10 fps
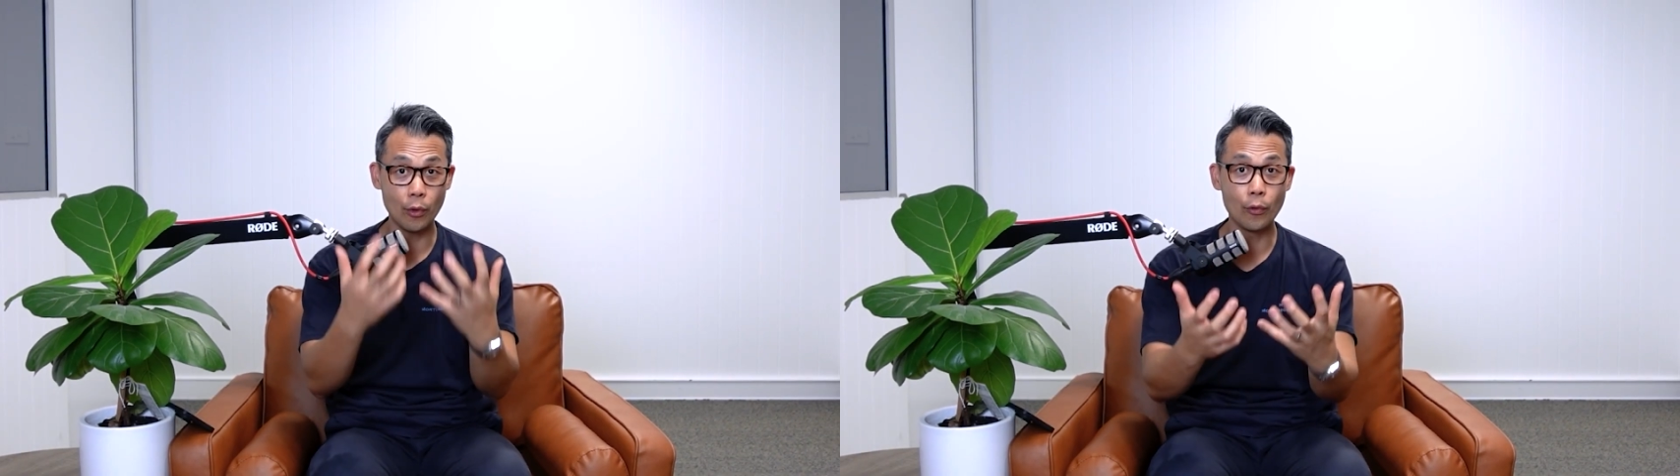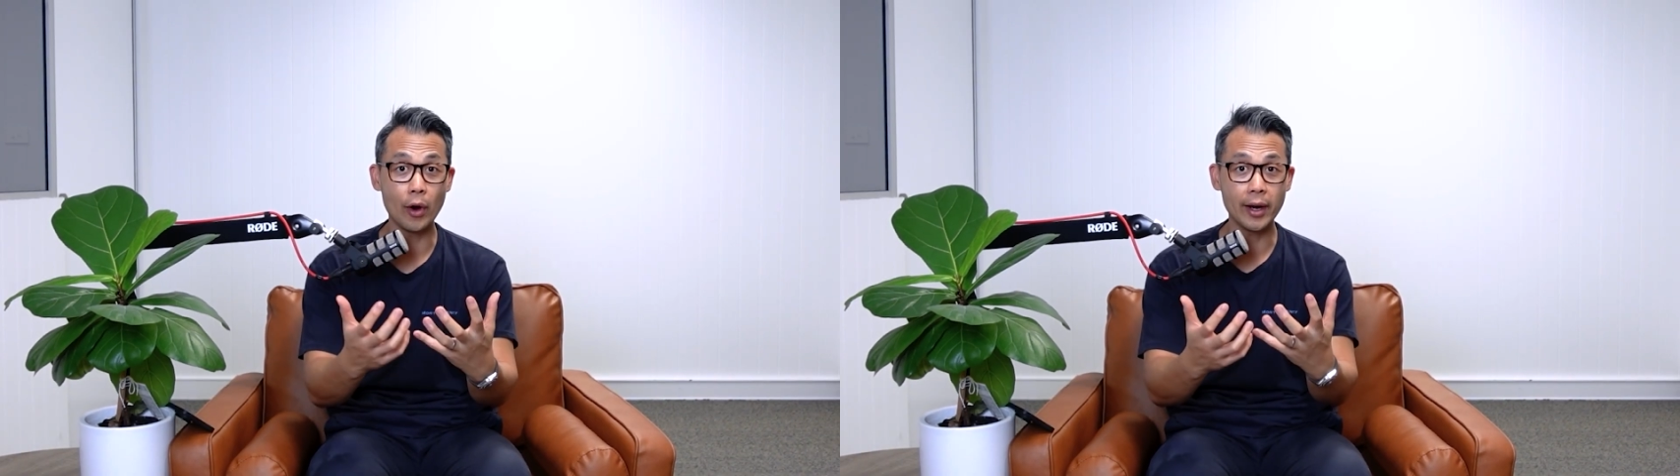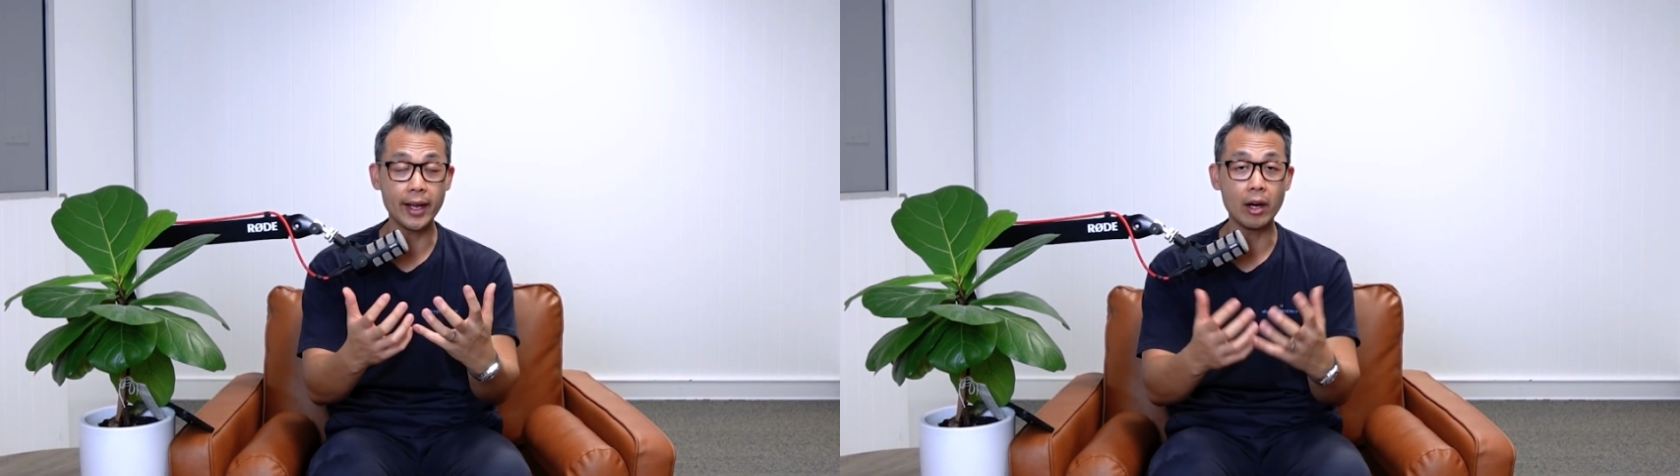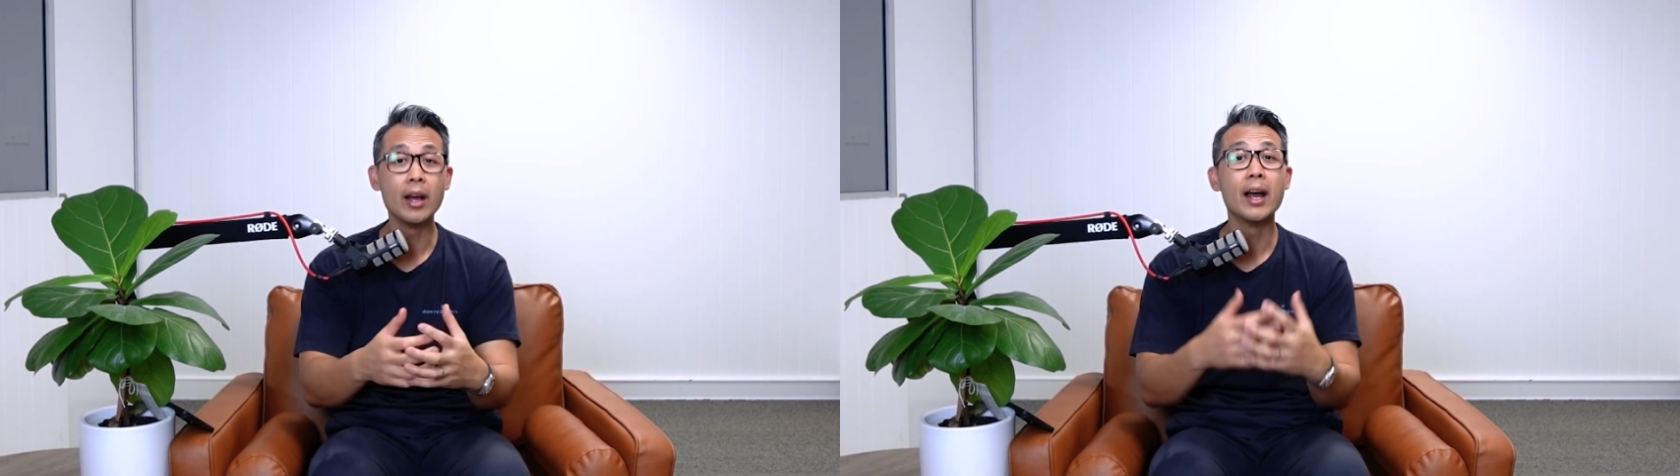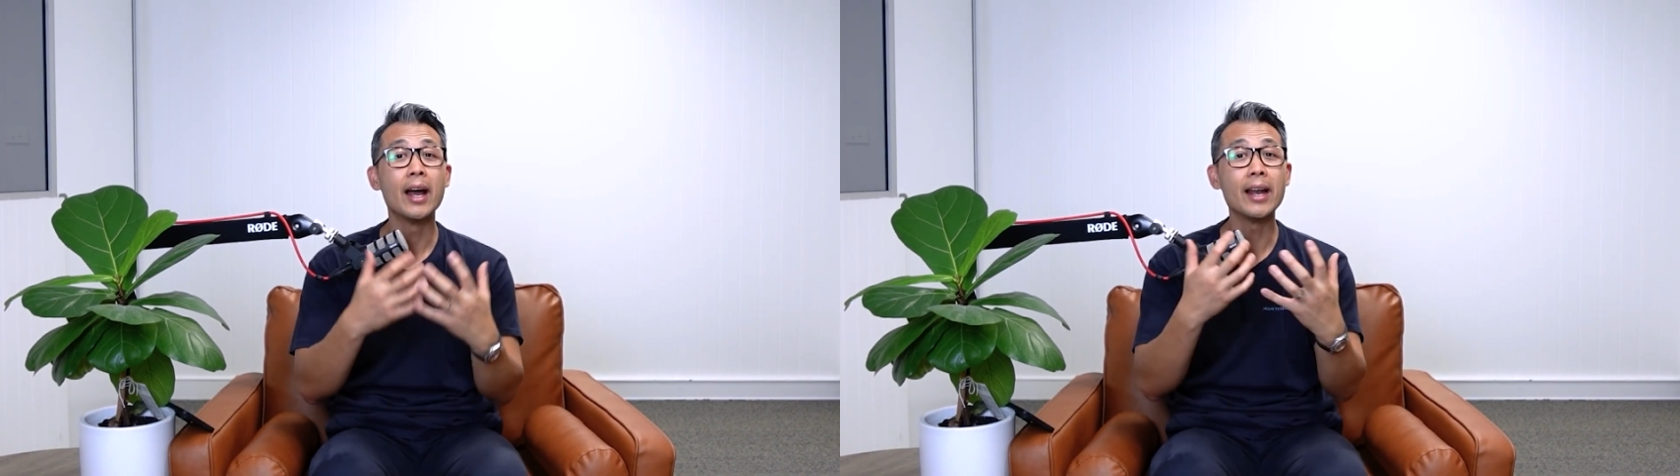right now.
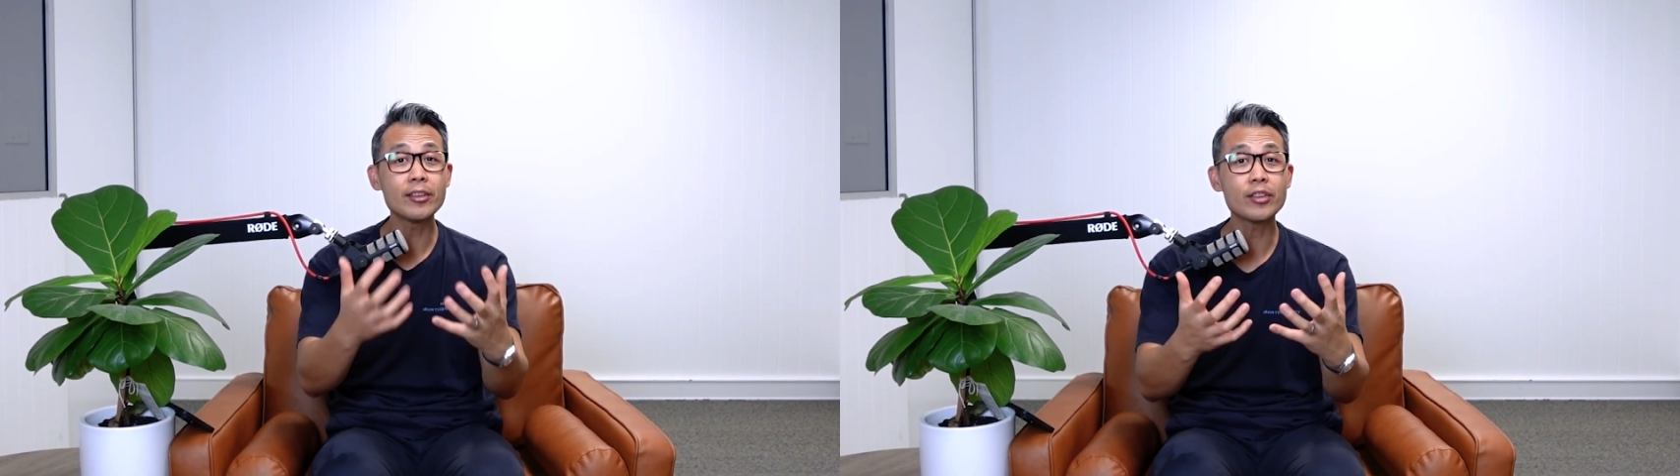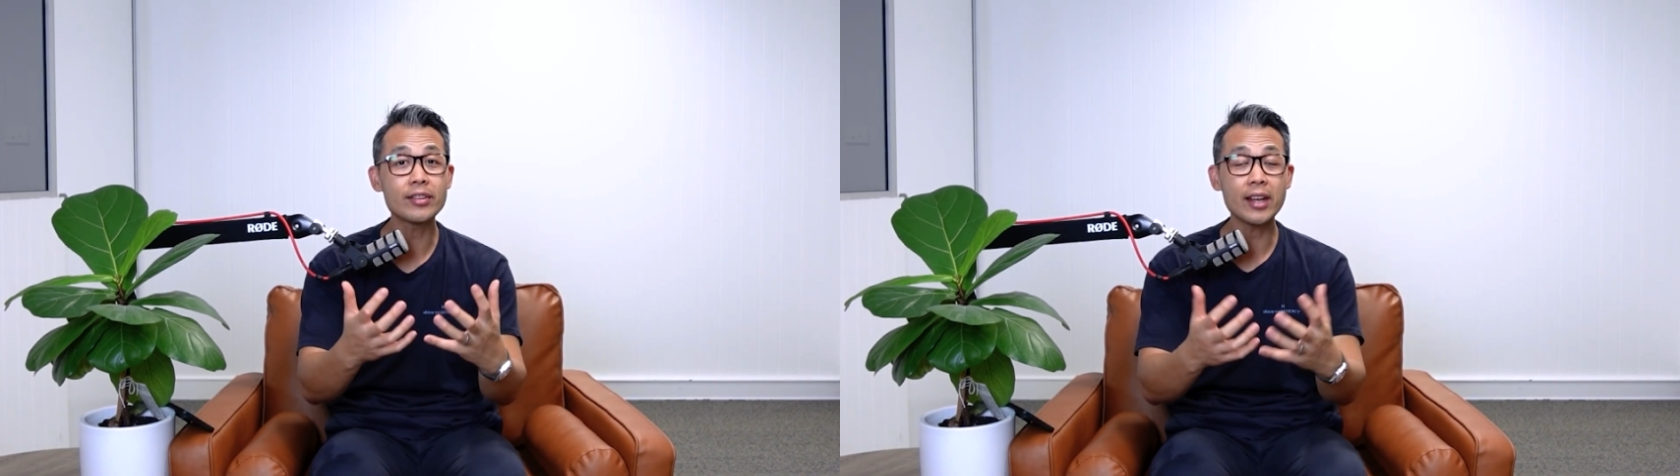Let's just